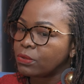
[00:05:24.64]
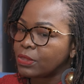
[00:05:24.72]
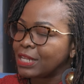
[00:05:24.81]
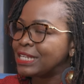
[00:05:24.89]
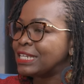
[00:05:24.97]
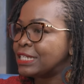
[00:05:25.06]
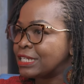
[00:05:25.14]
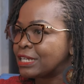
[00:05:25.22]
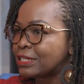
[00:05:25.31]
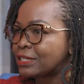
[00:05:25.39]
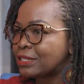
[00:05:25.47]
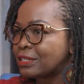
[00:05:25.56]
the
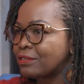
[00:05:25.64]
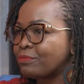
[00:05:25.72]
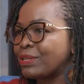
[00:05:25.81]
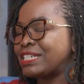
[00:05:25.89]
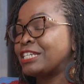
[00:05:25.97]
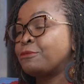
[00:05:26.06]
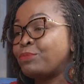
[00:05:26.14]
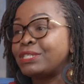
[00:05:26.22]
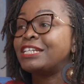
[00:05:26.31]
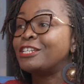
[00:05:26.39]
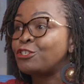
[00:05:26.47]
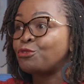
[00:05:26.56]
details but just
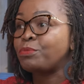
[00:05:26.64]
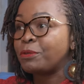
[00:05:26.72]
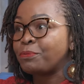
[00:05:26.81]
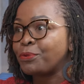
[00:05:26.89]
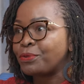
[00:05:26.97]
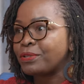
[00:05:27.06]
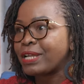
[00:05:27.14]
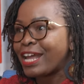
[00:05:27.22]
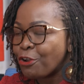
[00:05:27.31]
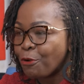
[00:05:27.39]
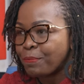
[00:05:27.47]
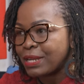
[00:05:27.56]
presenting to people
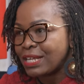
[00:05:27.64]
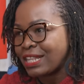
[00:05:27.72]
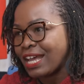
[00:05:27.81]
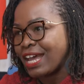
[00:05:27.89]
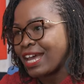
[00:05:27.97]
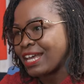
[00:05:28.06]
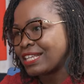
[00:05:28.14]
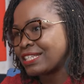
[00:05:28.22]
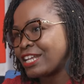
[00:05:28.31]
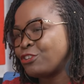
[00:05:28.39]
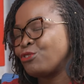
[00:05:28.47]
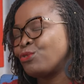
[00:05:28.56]
and opening their
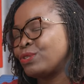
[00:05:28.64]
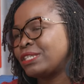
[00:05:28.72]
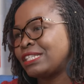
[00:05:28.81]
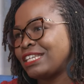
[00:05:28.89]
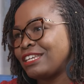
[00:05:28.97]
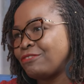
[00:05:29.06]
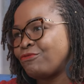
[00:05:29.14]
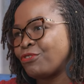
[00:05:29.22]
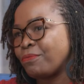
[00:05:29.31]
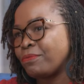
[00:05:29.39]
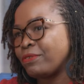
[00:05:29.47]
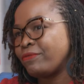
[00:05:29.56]
eyes and you could see
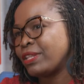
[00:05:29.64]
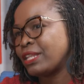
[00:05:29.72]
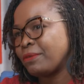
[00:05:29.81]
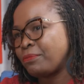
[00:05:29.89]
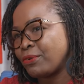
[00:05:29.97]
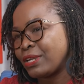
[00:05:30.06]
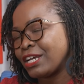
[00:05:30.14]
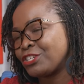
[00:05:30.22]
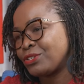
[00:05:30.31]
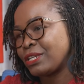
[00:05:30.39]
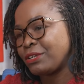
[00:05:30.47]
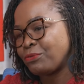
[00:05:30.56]
from even the
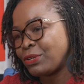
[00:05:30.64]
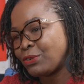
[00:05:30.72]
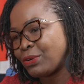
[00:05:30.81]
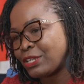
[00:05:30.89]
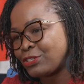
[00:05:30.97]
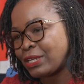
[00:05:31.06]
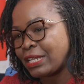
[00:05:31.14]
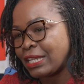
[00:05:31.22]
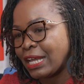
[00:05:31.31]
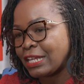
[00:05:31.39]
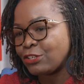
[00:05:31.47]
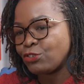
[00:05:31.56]
production I, we don't want to let the
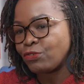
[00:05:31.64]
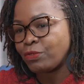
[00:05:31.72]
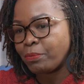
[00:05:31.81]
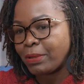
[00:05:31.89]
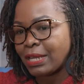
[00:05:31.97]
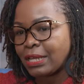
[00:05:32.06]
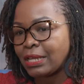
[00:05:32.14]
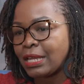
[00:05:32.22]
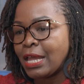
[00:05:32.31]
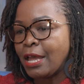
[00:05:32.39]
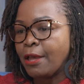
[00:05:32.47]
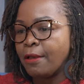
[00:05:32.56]
cat out of the bag
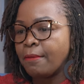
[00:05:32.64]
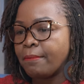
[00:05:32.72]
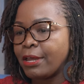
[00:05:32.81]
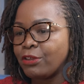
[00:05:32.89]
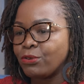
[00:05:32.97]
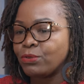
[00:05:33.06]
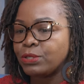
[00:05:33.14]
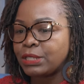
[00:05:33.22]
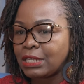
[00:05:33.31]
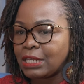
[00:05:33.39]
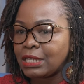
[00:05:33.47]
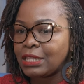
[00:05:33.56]
but you could
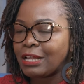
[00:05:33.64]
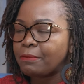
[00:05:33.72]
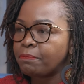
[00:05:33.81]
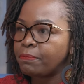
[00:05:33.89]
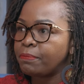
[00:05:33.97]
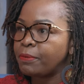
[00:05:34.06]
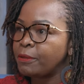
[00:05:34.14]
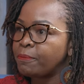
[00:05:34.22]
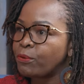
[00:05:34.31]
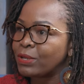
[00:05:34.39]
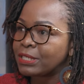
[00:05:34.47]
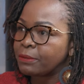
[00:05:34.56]
see that
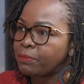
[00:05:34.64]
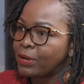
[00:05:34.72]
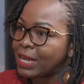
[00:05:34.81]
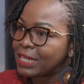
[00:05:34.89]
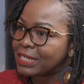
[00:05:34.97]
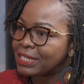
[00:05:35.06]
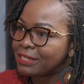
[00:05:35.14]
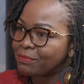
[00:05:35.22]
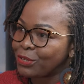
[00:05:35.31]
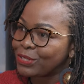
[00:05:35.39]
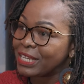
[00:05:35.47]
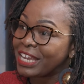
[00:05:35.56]
people were surprised
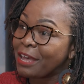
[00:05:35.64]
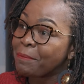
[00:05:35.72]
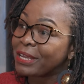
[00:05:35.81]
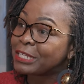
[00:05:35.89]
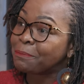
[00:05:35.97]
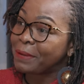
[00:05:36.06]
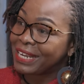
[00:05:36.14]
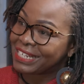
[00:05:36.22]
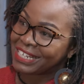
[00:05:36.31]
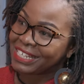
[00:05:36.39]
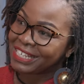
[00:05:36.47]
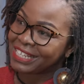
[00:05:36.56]
because they came
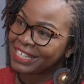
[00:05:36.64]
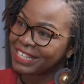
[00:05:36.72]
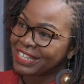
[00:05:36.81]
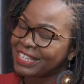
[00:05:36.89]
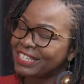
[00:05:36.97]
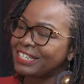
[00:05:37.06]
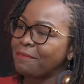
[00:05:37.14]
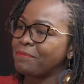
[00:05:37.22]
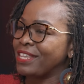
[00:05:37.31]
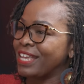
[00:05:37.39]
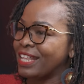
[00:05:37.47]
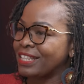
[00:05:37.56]
expecting
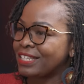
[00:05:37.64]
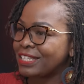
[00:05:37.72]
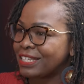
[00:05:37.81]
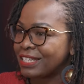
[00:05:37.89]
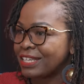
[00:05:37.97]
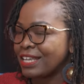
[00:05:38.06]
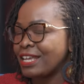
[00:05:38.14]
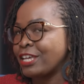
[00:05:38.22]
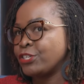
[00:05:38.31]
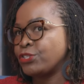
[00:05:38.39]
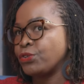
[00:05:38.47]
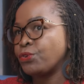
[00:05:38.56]
something else
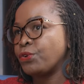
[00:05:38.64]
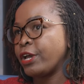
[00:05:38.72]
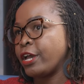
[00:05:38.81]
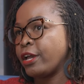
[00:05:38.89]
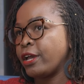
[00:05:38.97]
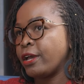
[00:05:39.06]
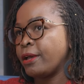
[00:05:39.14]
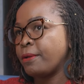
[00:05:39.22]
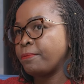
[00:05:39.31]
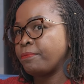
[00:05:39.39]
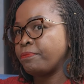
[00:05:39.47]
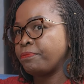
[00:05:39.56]
so
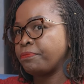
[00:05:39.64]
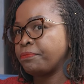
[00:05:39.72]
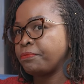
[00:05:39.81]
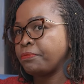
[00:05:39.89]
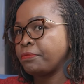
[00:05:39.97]
um,